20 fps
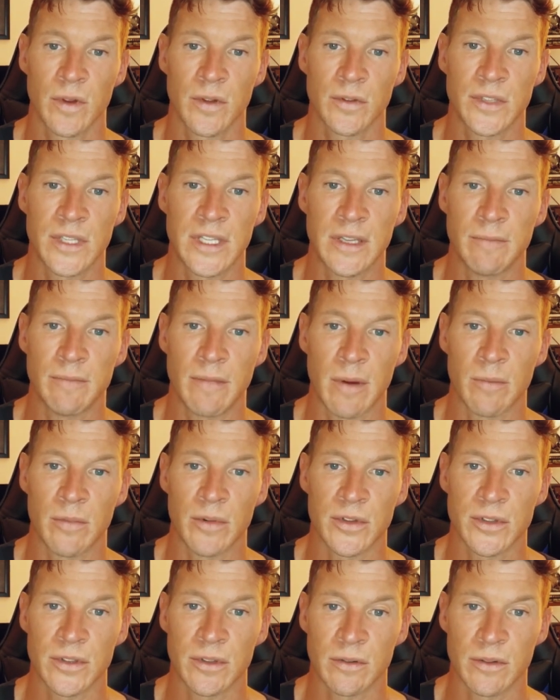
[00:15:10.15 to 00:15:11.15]
other team
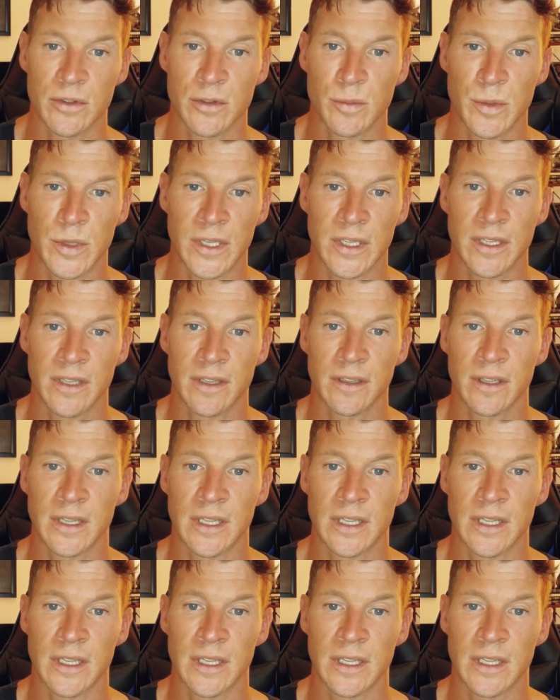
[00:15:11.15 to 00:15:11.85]
members, so to speak,